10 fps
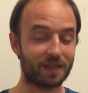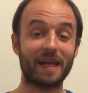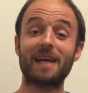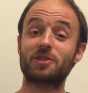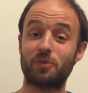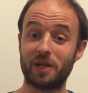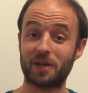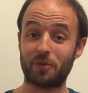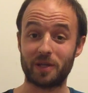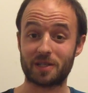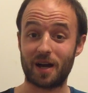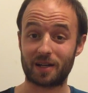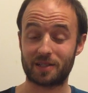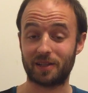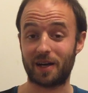last week we
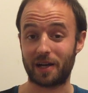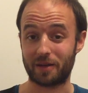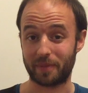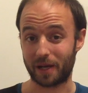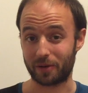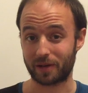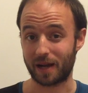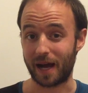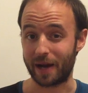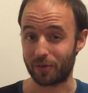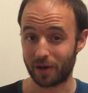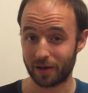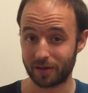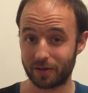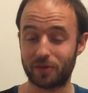talked a lot about
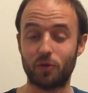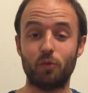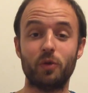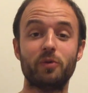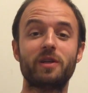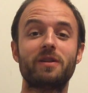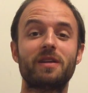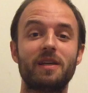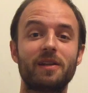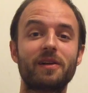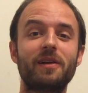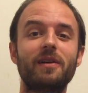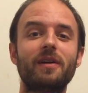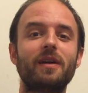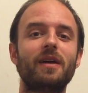Chiron, the wounded
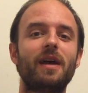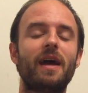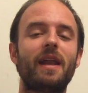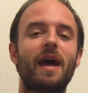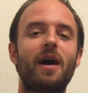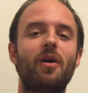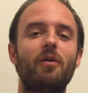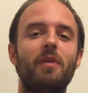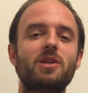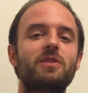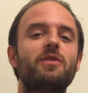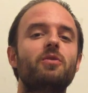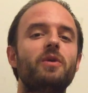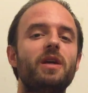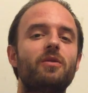healer, and how much of
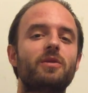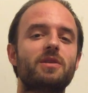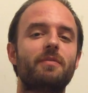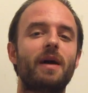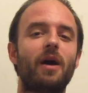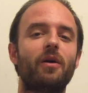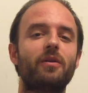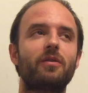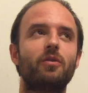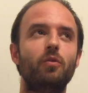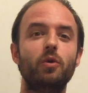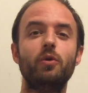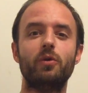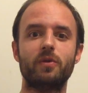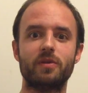the week was about
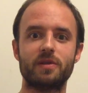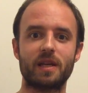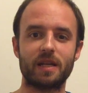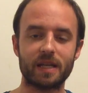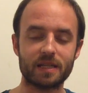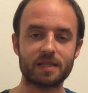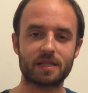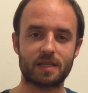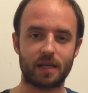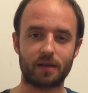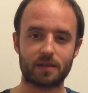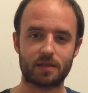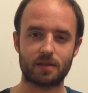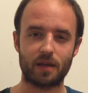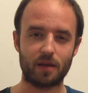wounds and
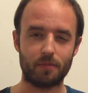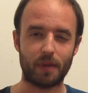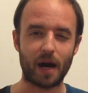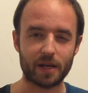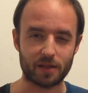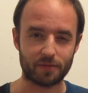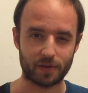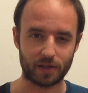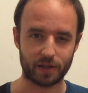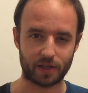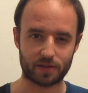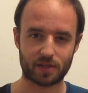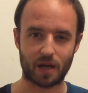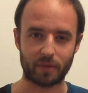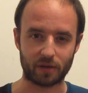instincts and body feelings
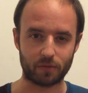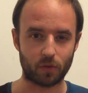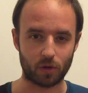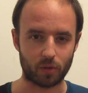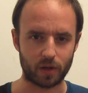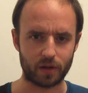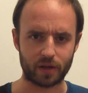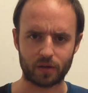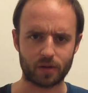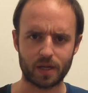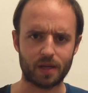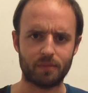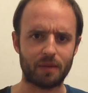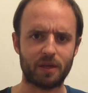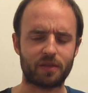coming forward and
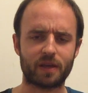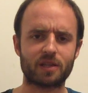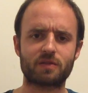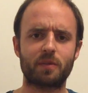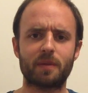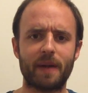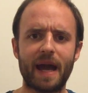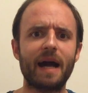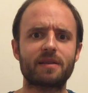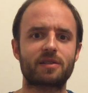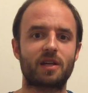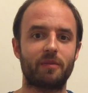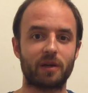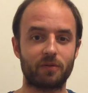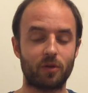maybe things from the past
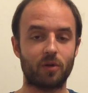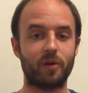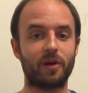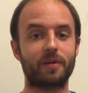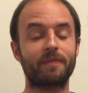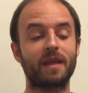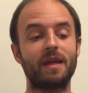coming forward.